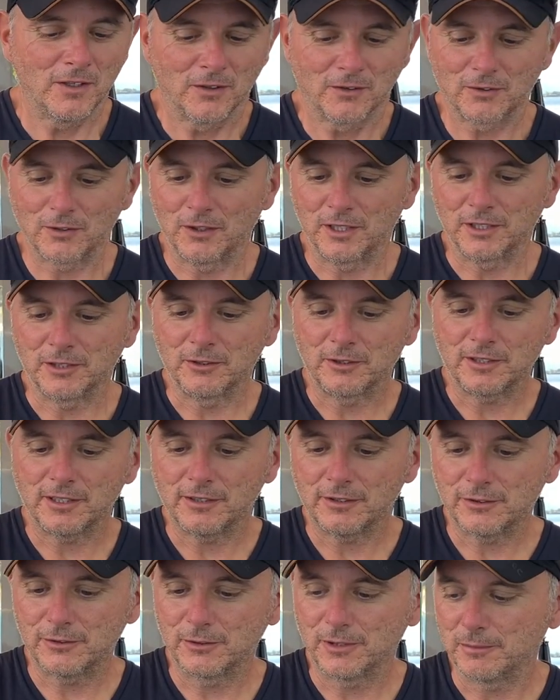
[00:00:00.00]
So in order
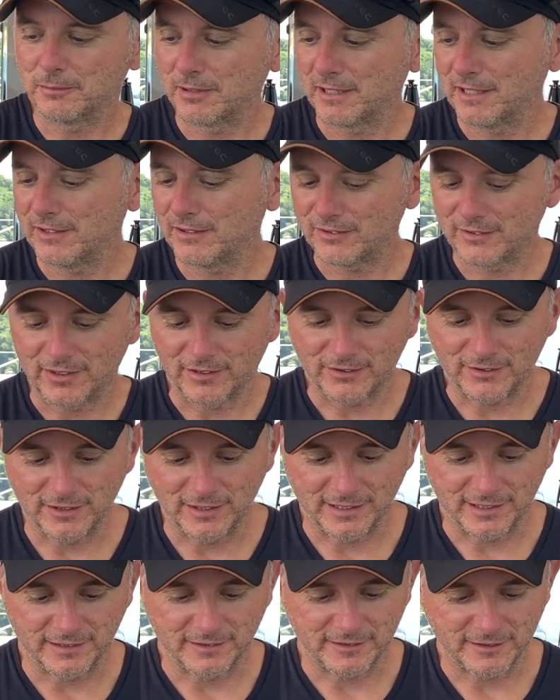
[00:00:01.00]
to replace the
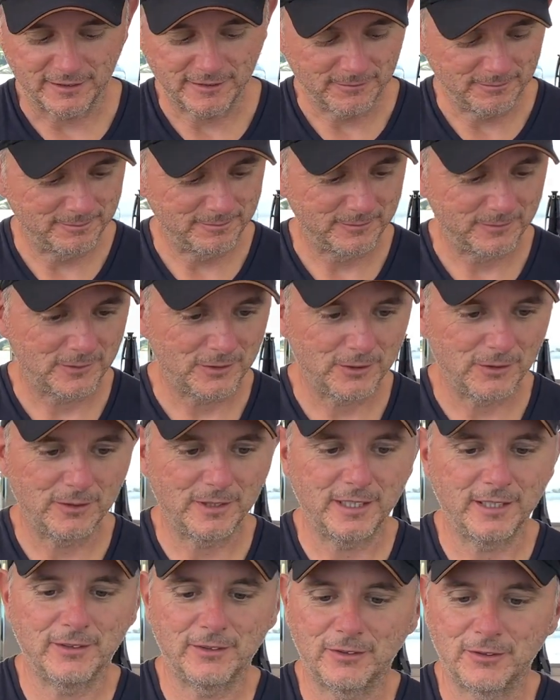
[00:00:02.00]
cylinder, you
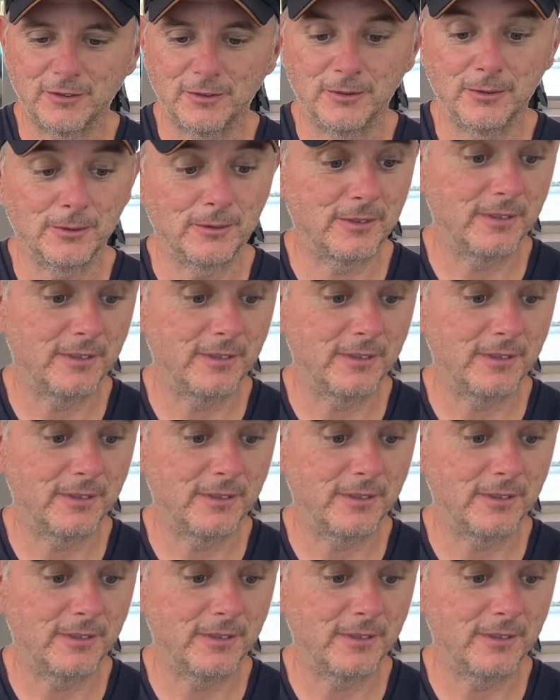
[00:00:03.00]
need to